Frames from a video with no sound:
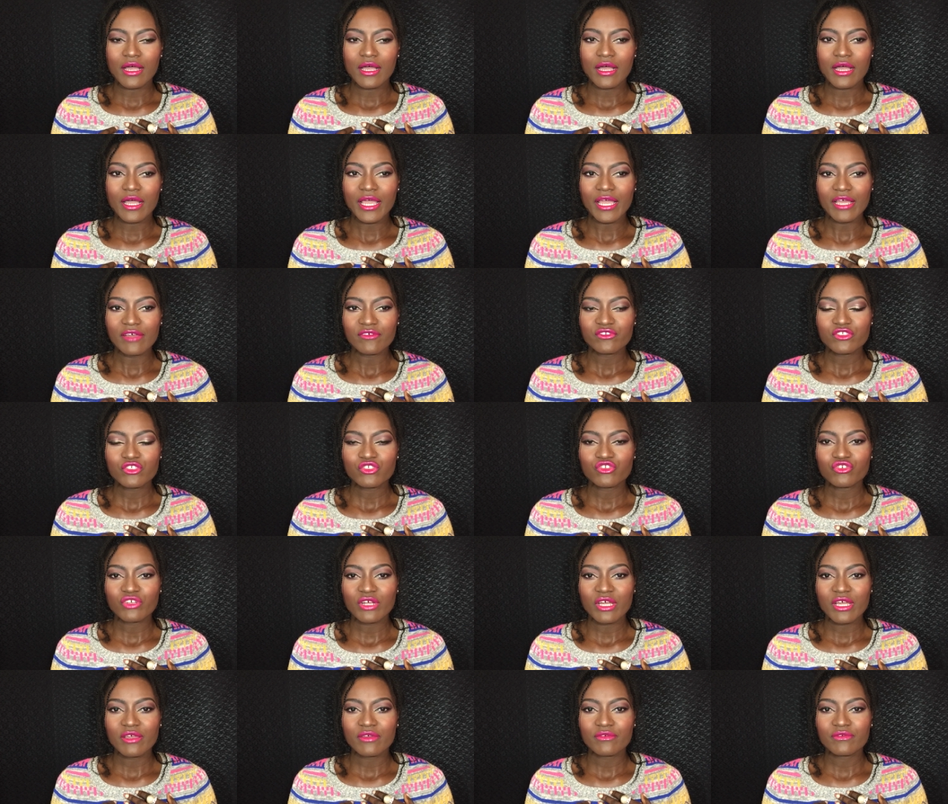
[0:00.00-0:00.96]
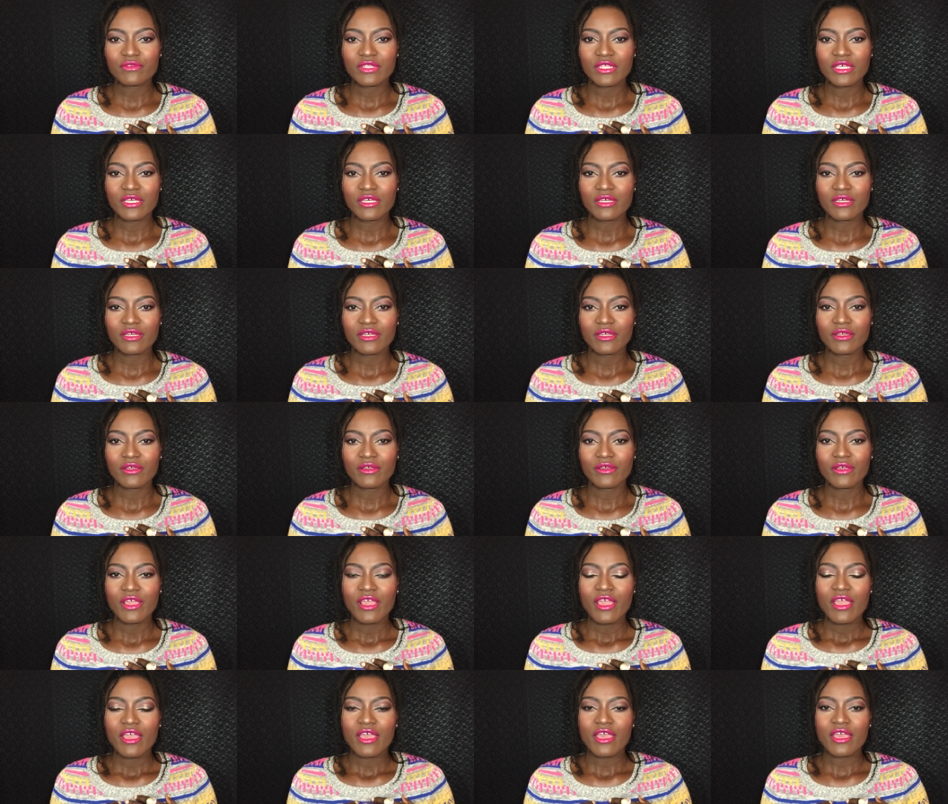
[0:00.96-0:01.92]
I have to drive there
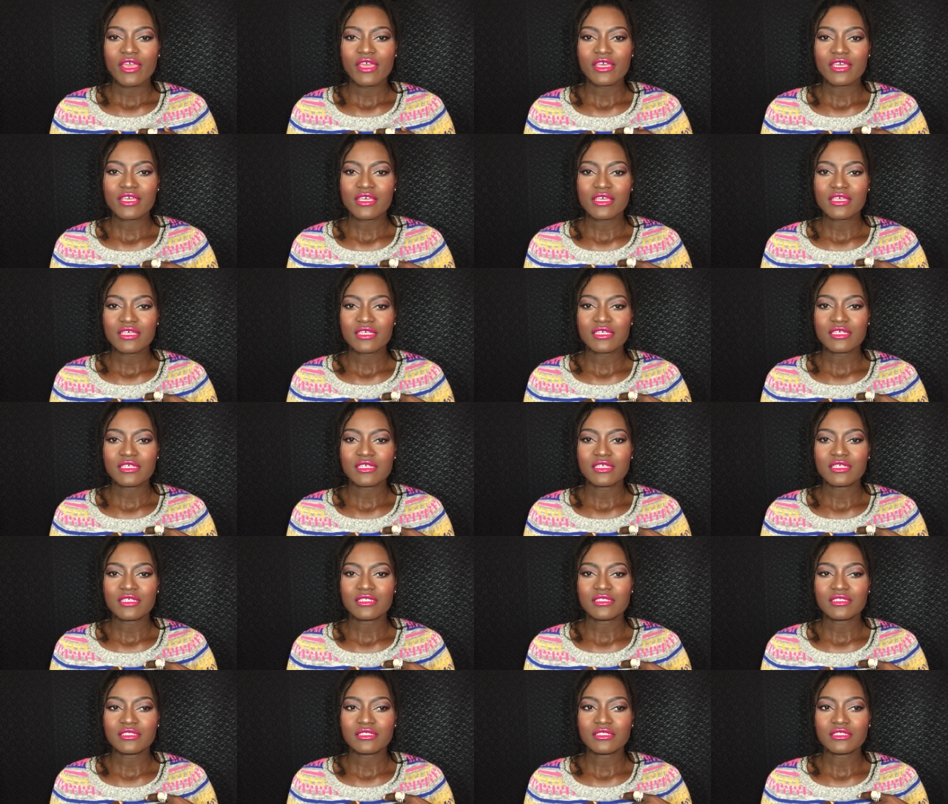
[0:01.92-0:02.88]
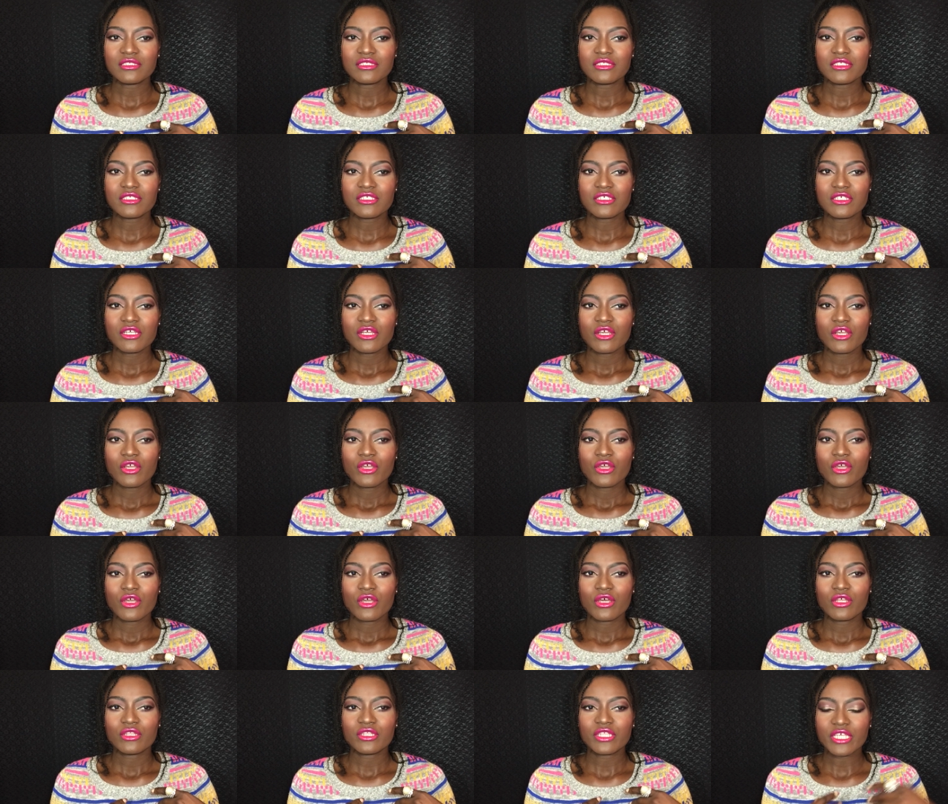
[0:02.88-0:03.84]
and
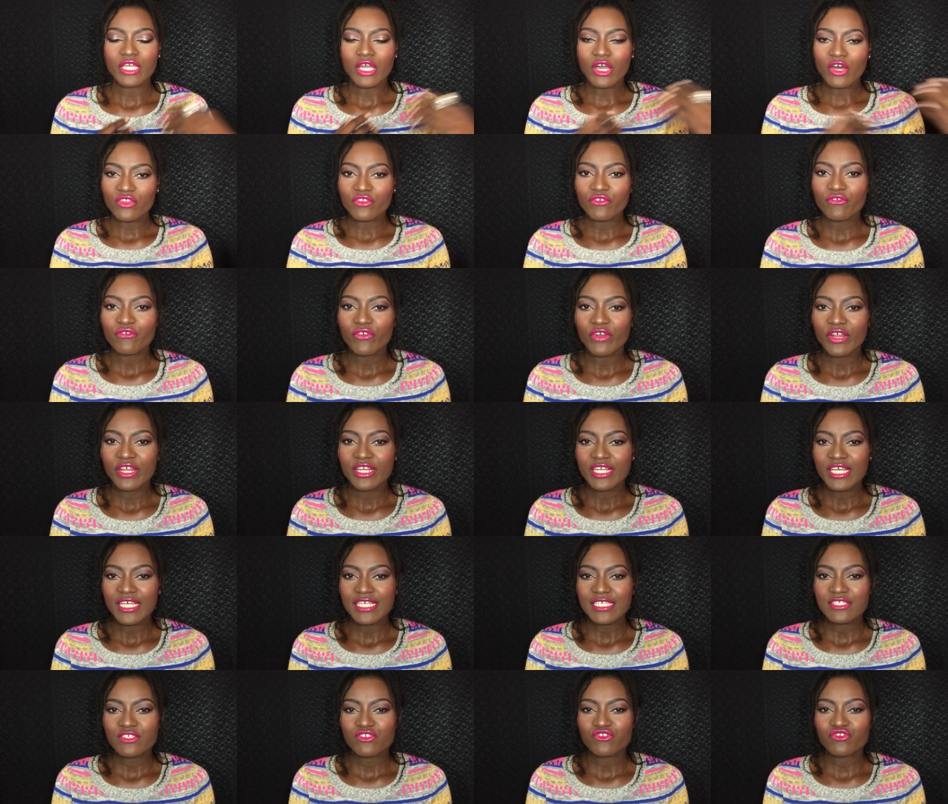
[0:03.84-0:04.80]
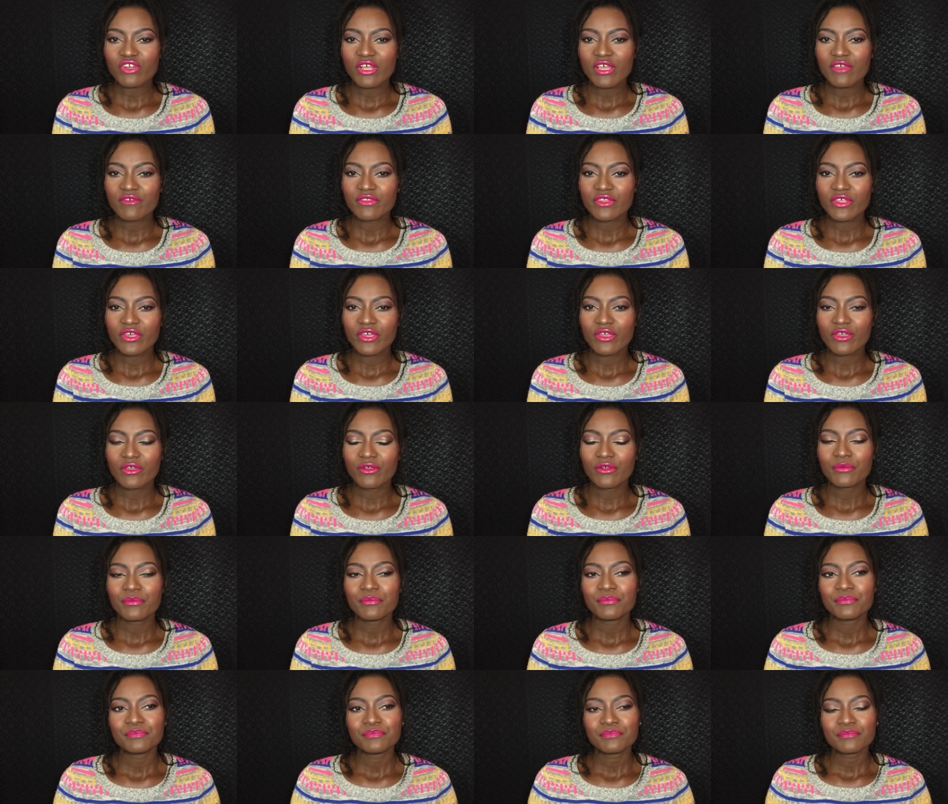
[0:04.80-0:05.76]
the other friend has to drive
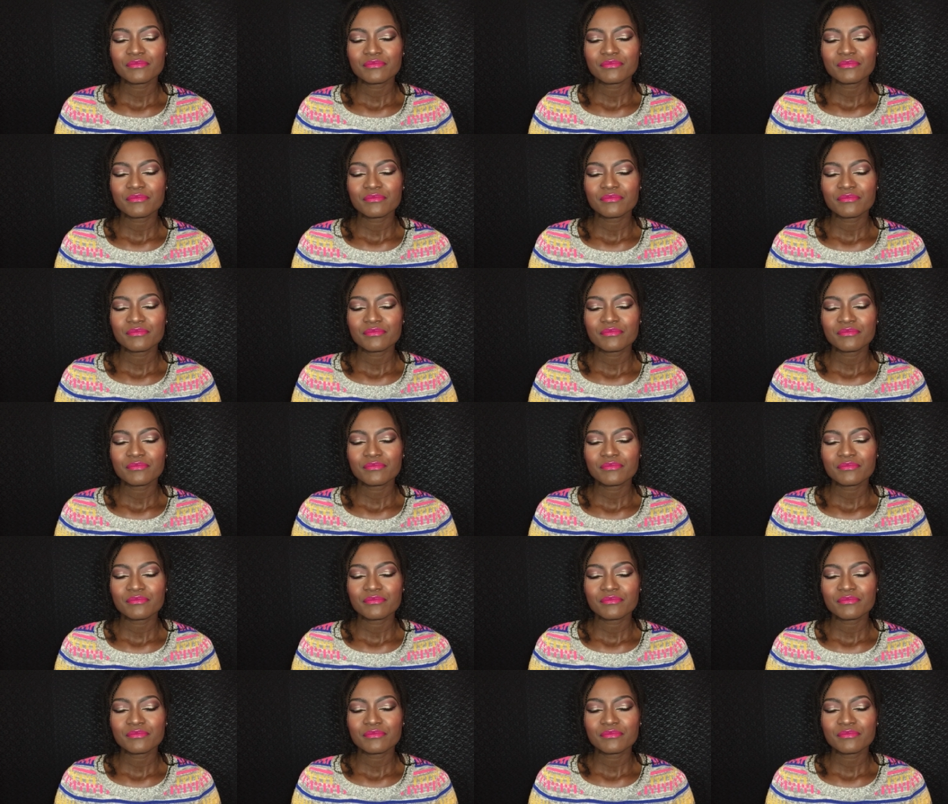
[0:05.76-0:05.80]
there.